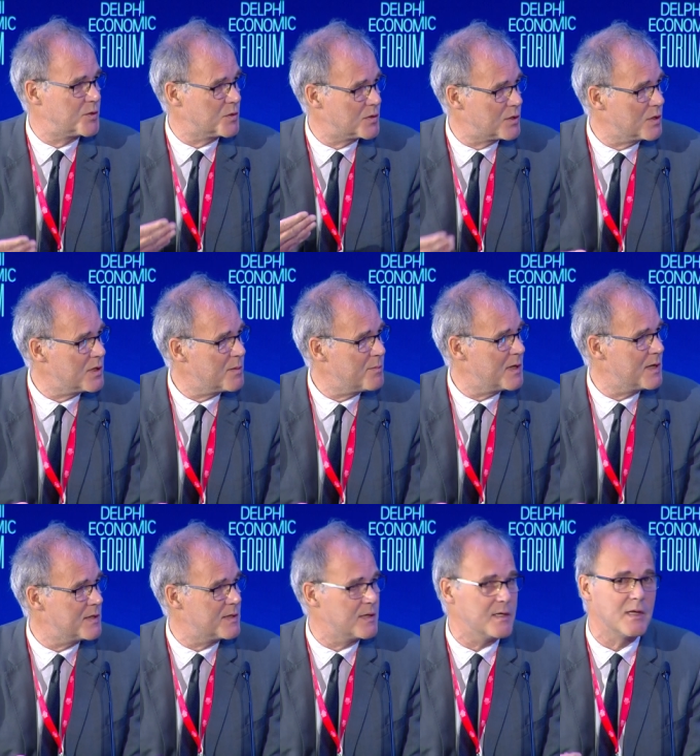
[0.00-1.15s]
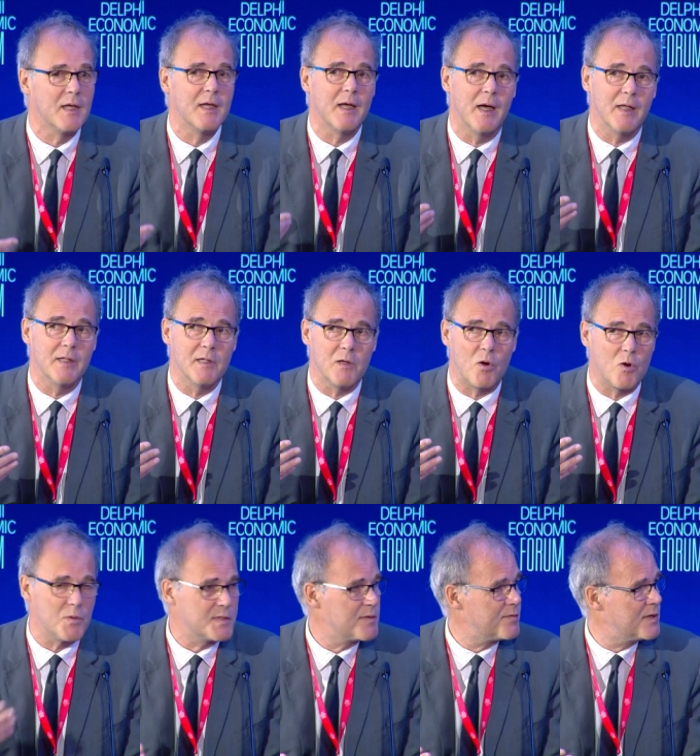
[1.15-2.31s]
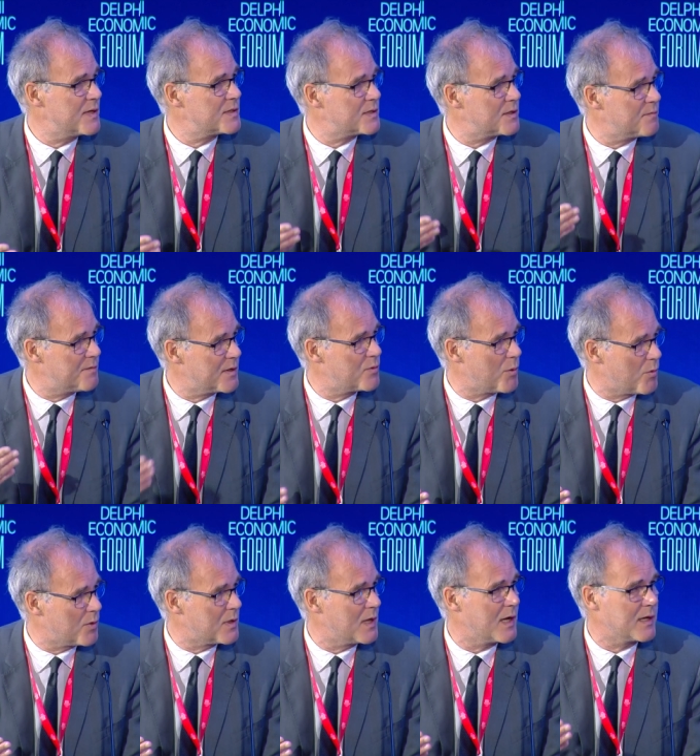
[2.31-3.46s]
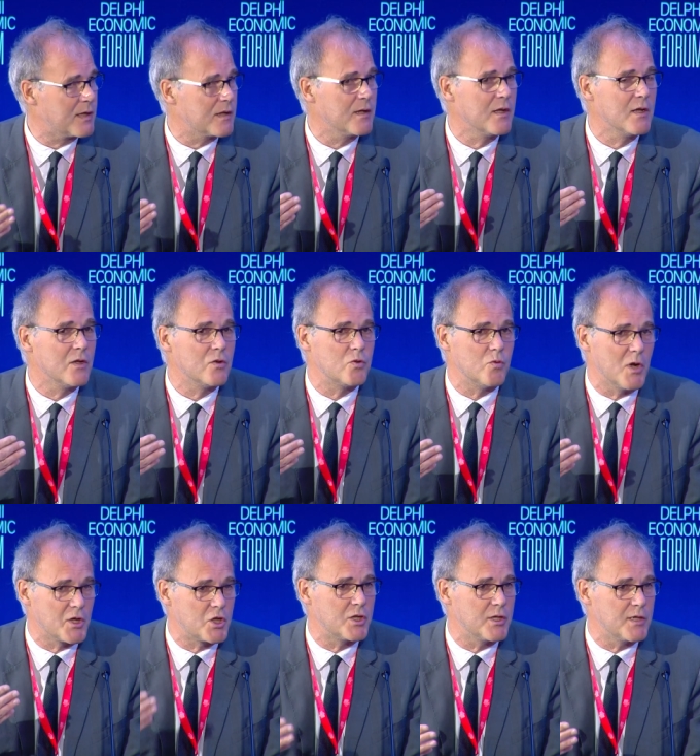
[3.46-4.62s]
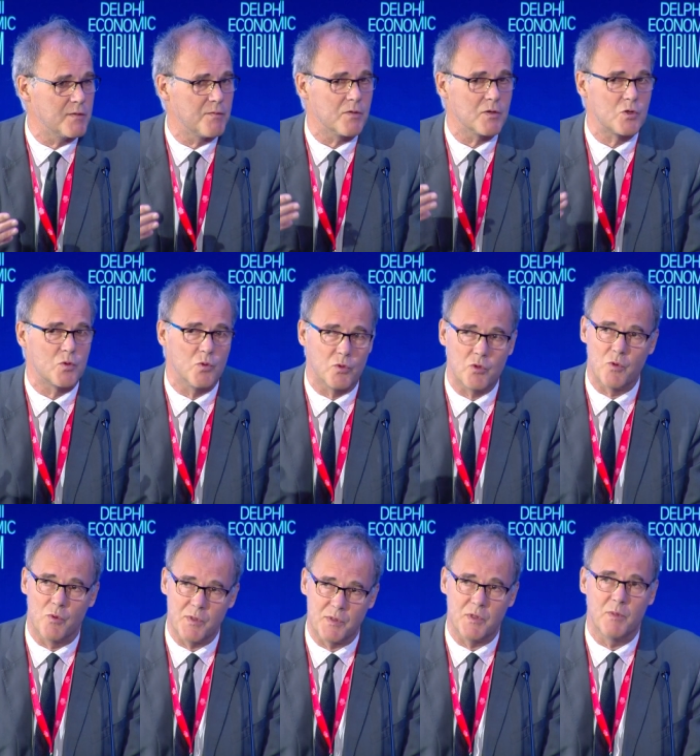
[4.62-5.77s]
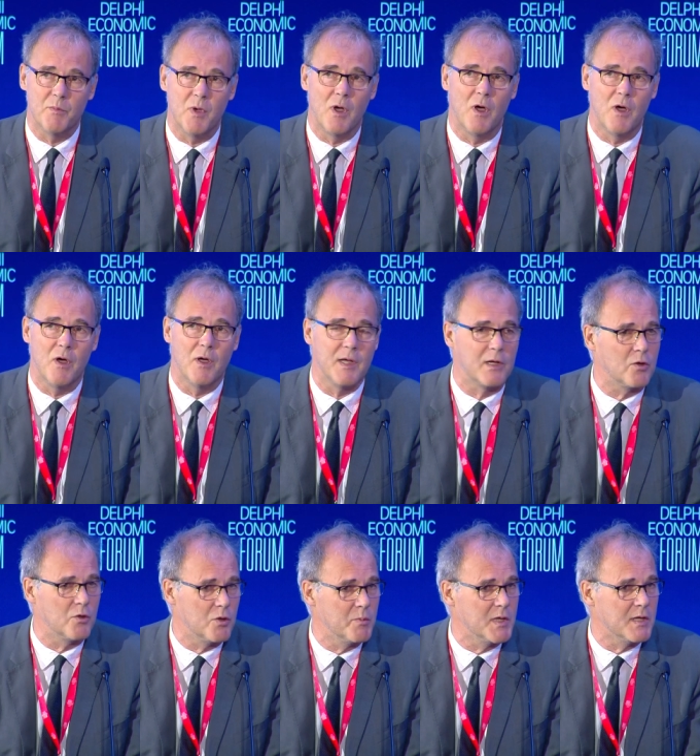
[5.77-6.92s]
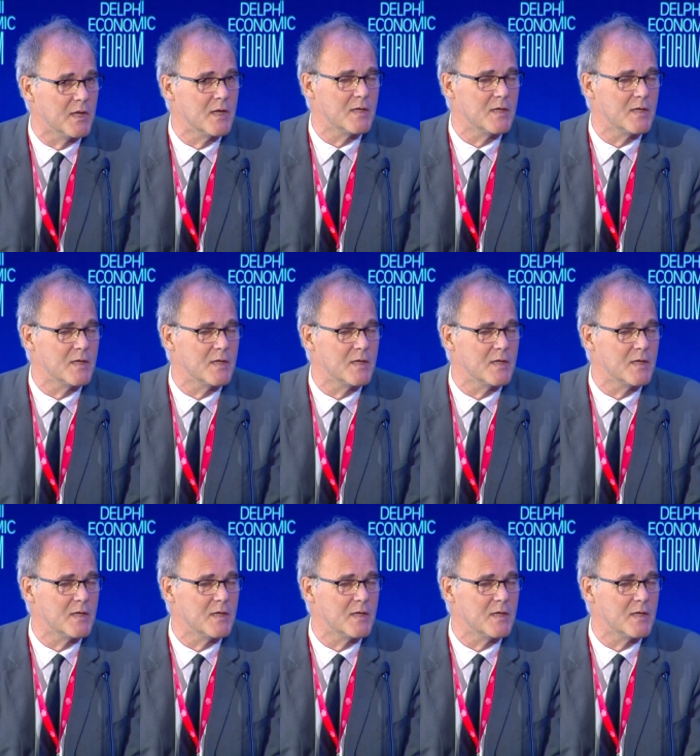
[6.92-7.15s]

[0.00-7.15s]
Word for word: sustainability and inclusiveness that we would like to achieve through tourism uh, economy.